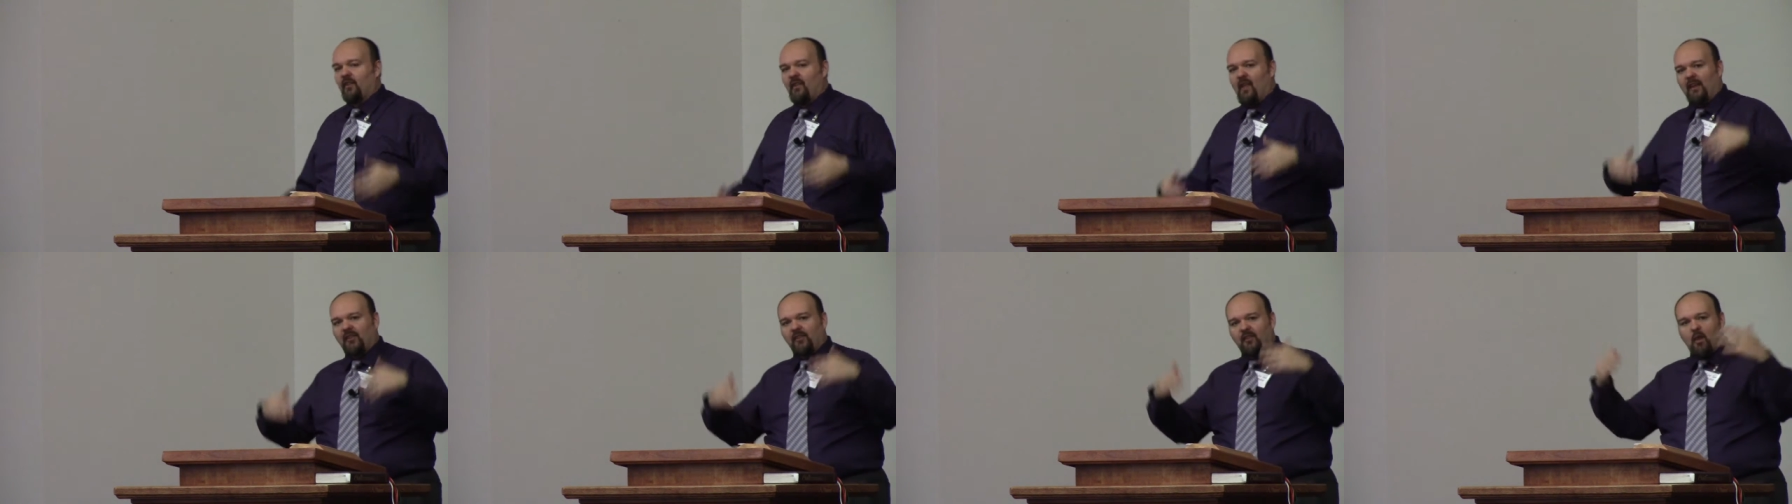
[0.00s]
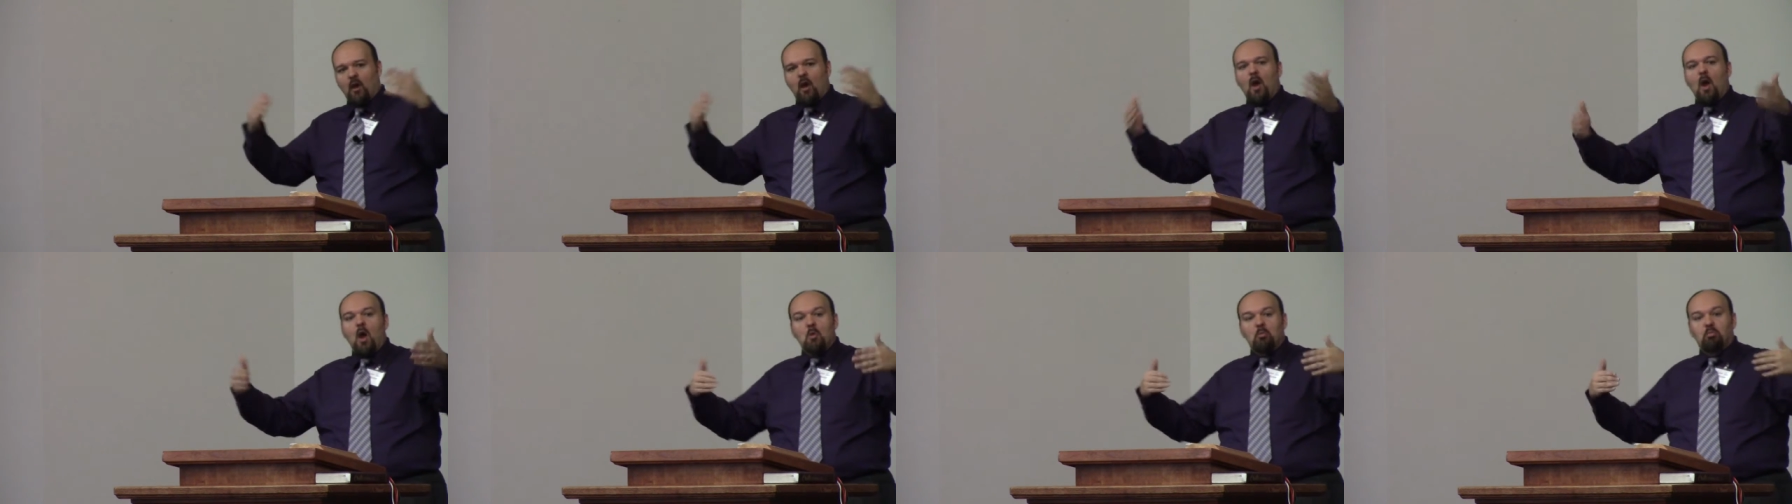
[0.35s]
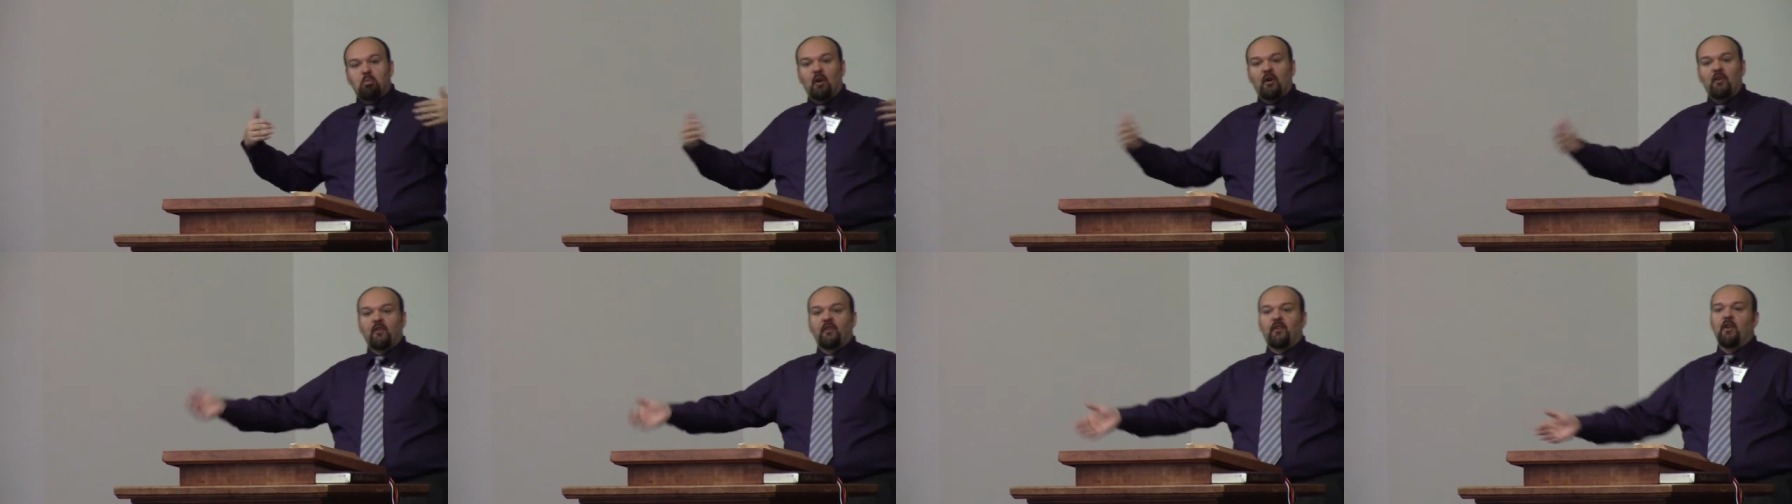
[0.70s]
And that's the
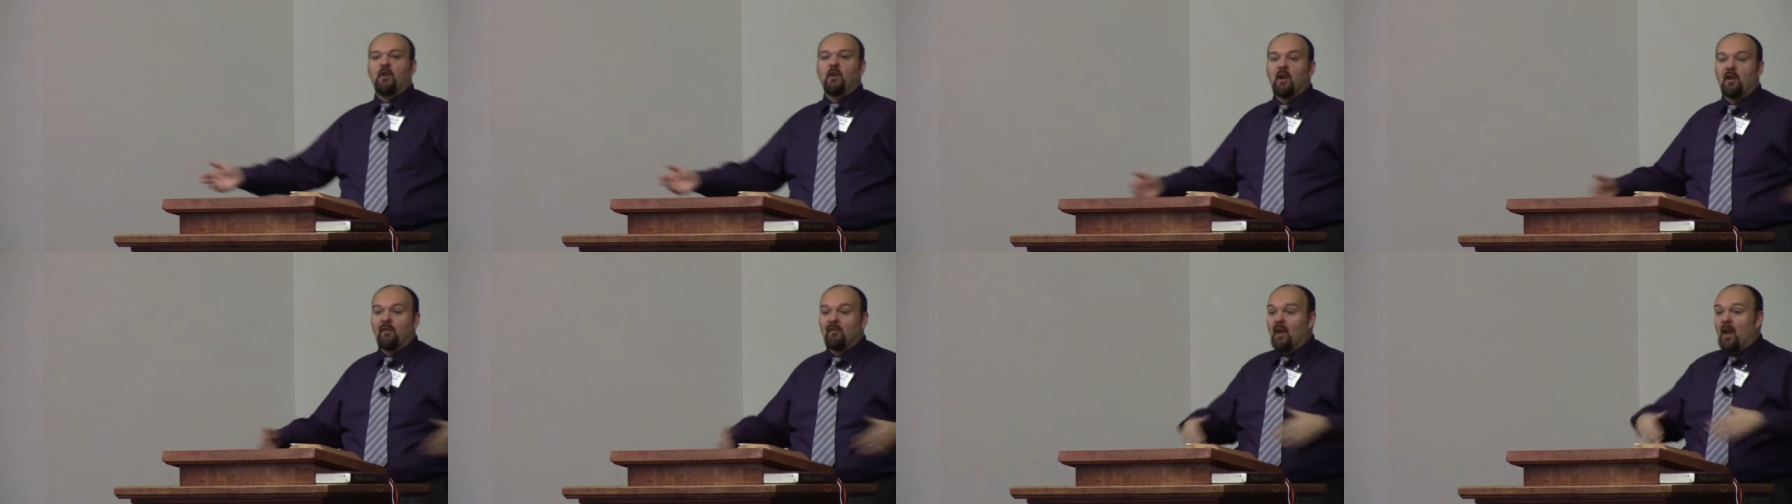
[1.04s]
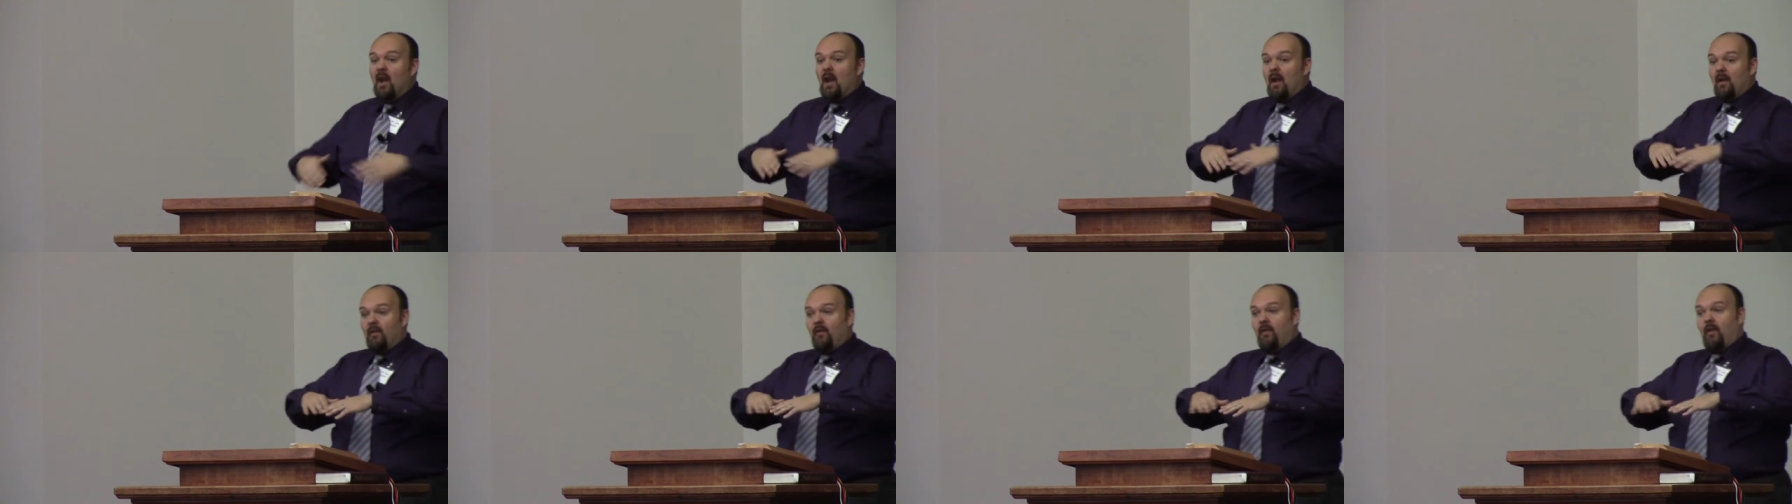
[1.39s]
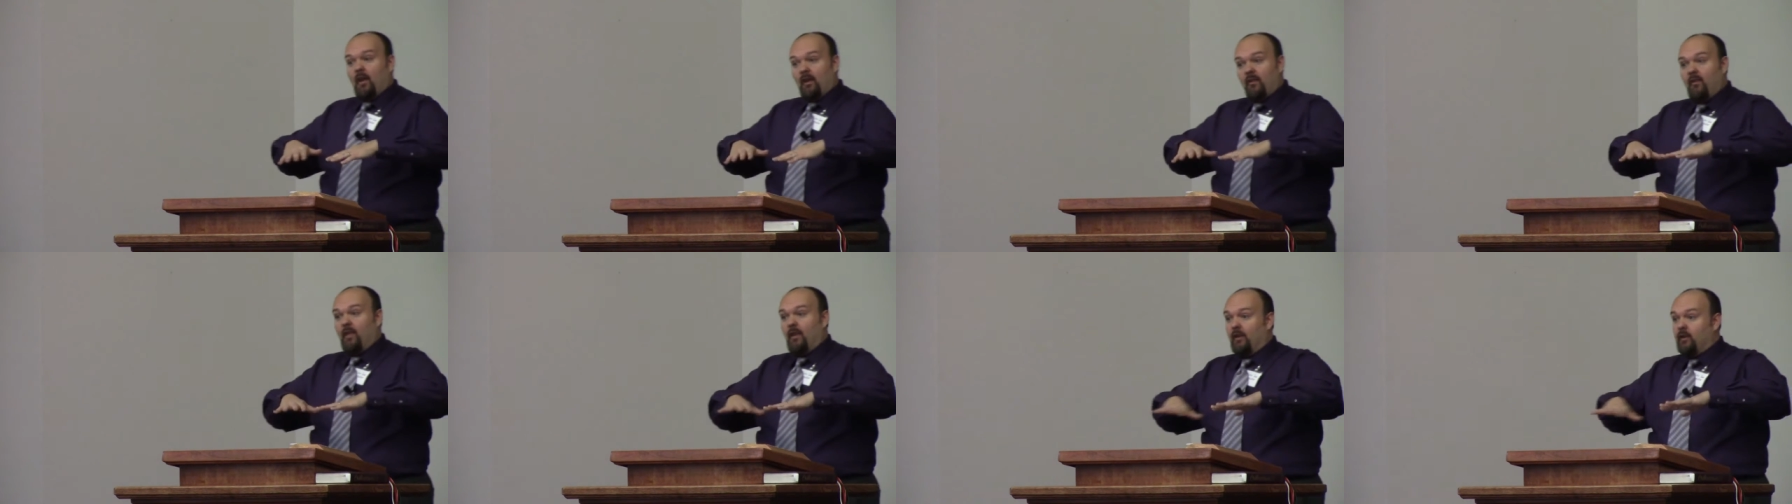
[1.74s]
pursuit of
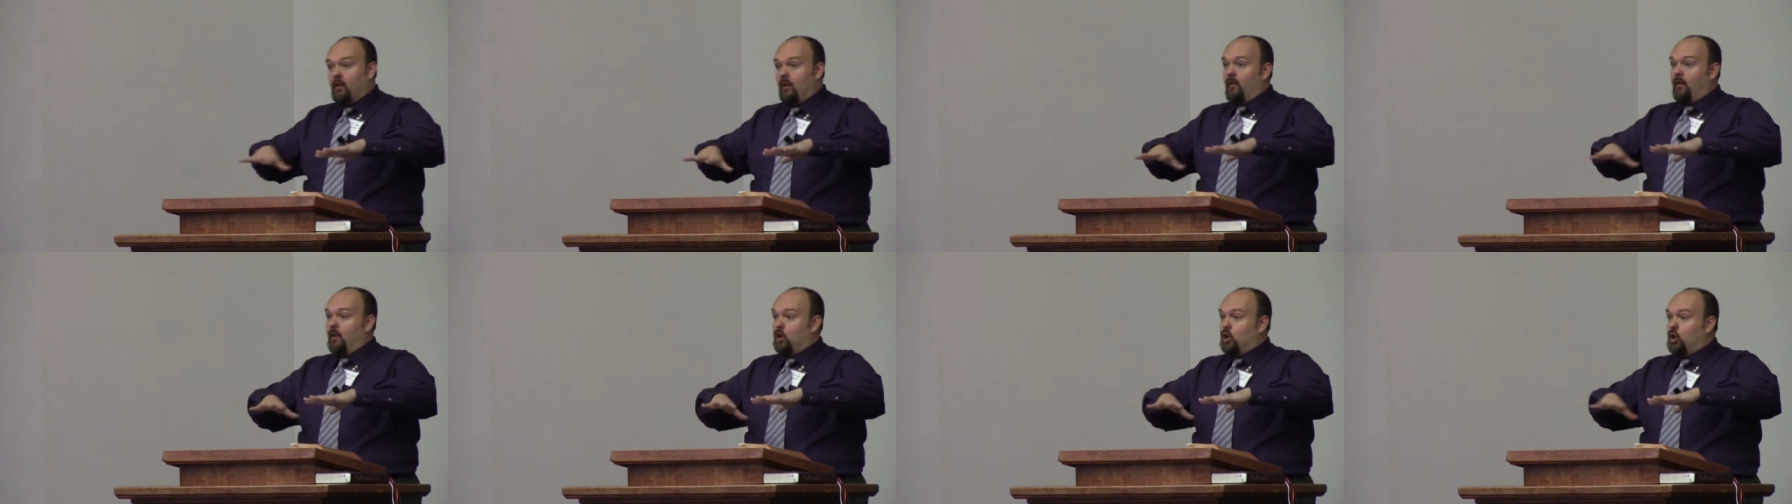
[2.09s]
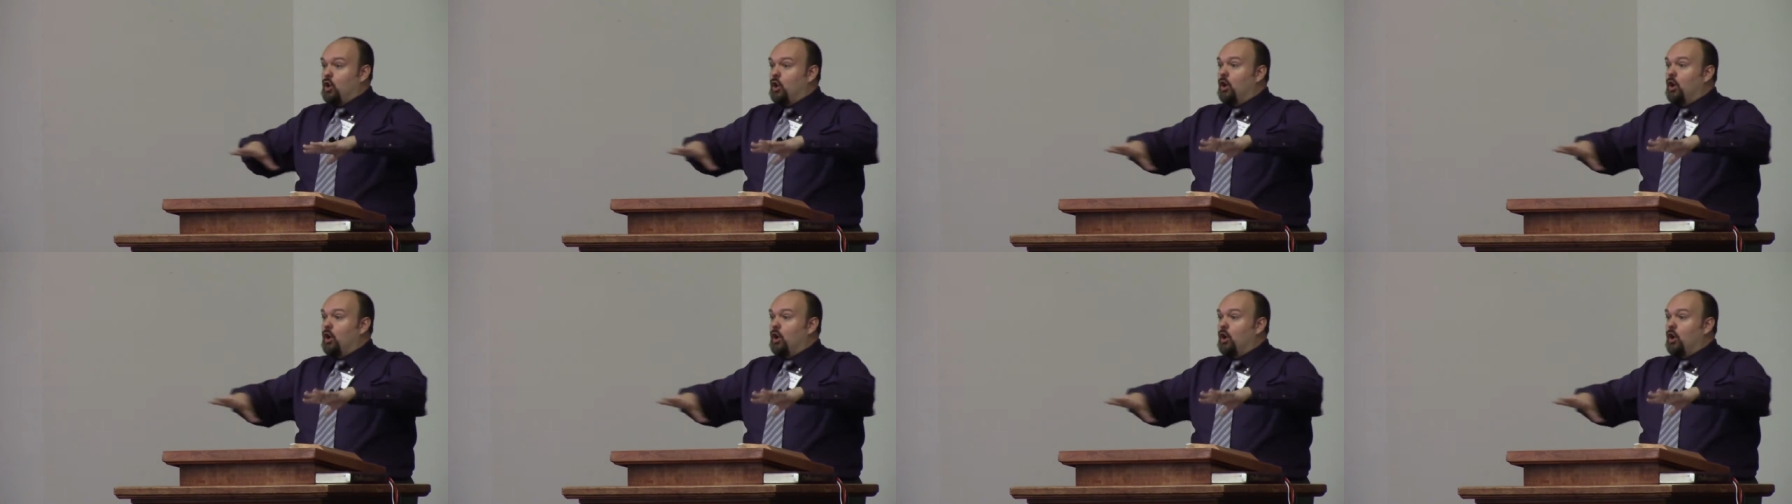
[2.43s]
the